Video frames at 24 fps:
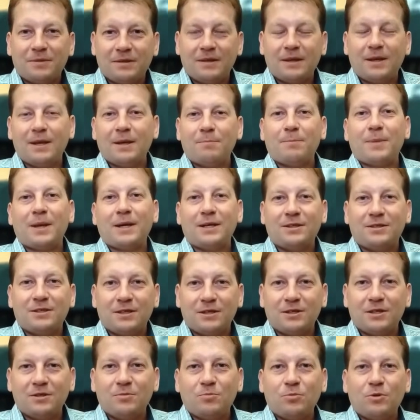And
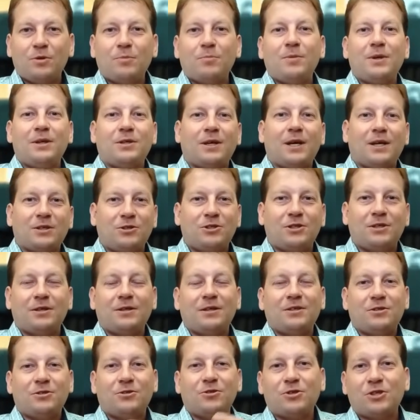basically, we'll be touching
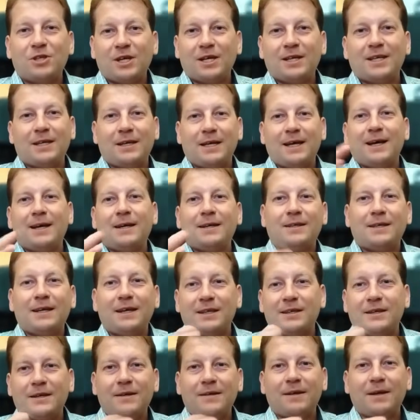this jelly like
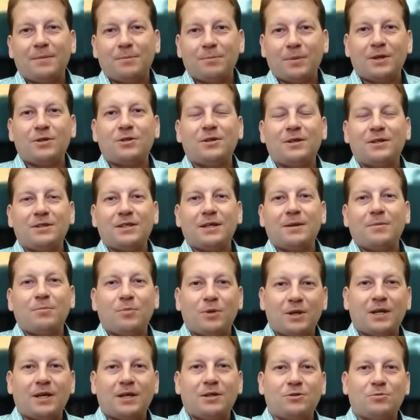thing in much the same
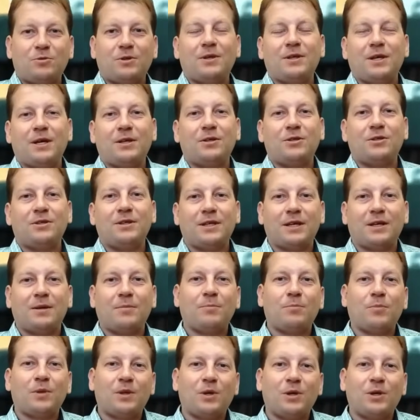way as we touch, say, a
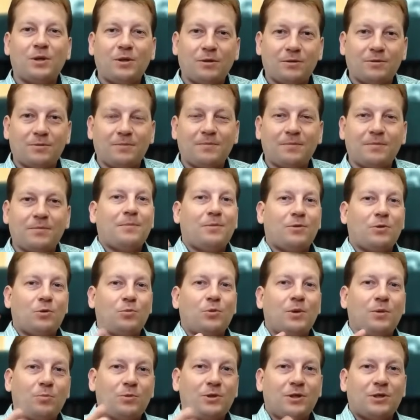ball. So
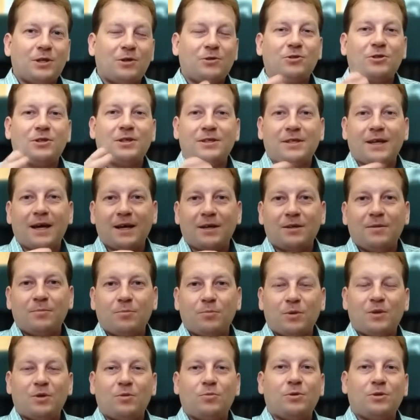when we touch this atom
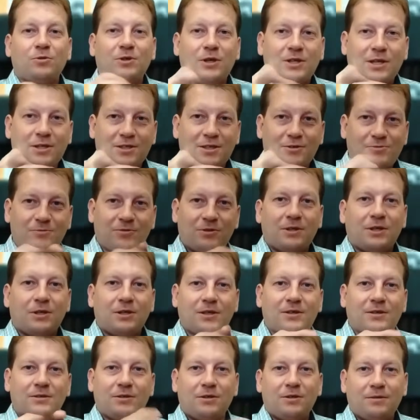ball, we really can feel
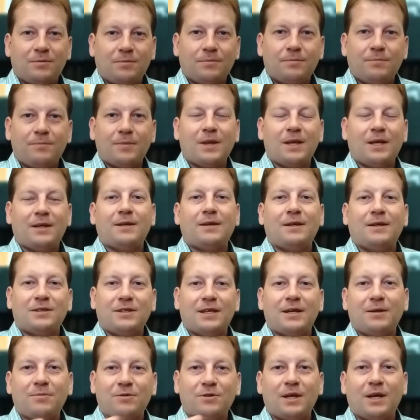it. But at the
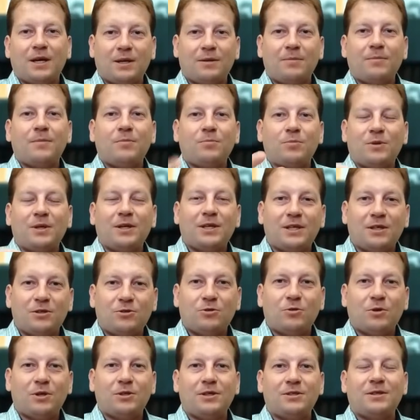same time, we need
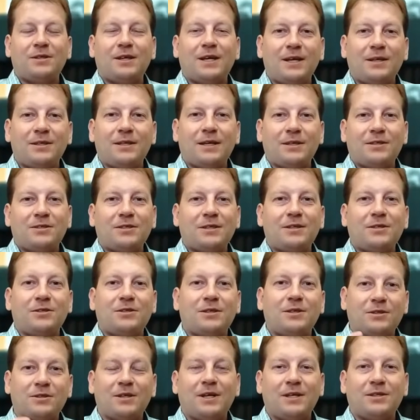to understand that since
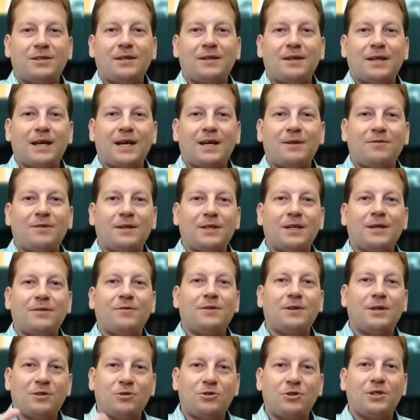it doesn't have a
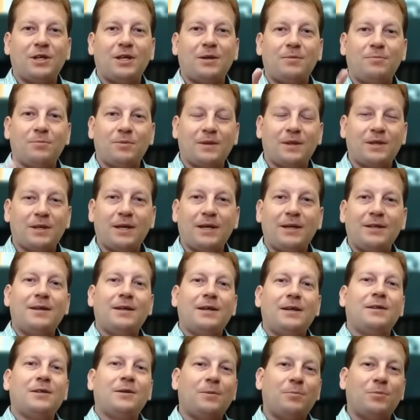definite shape, and
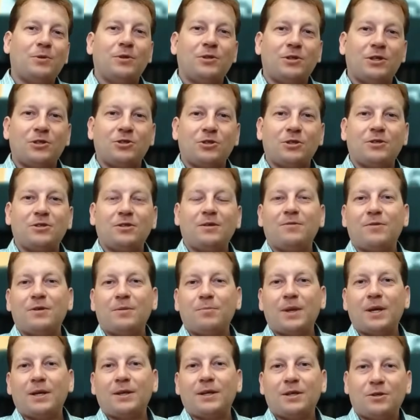since the positions of the
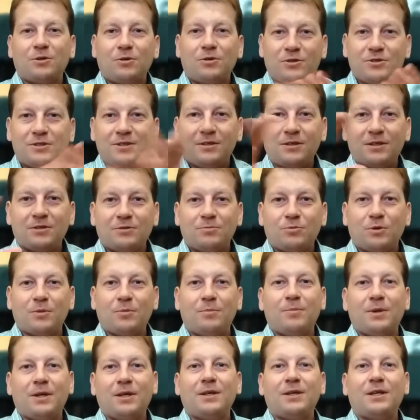particles in this
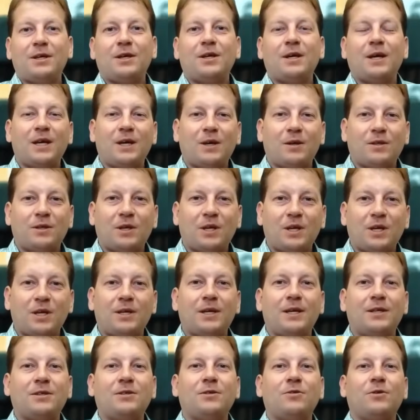probability cloud are,
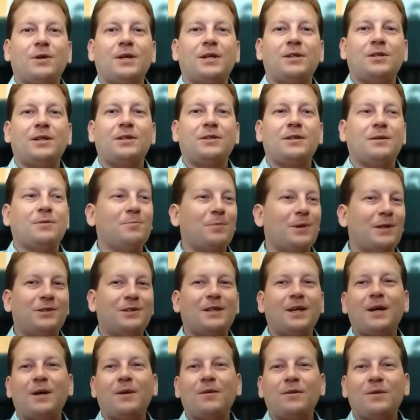as strange as it may
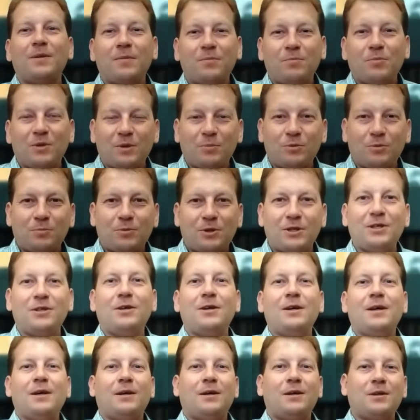sound,
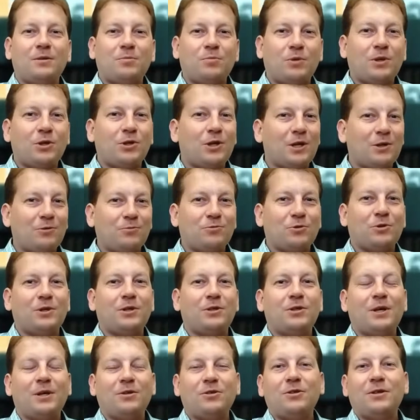probabilistic, we can't fully
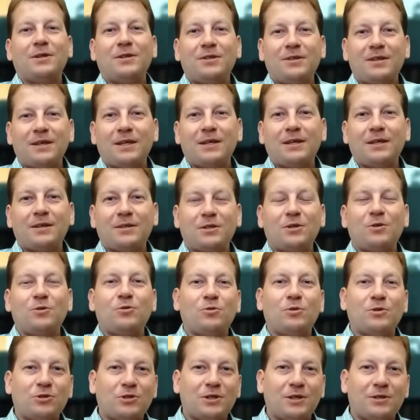touch this thing in the
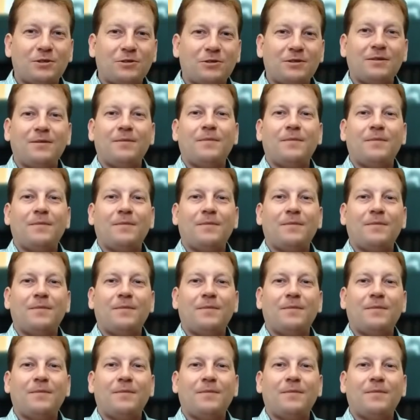usual sense.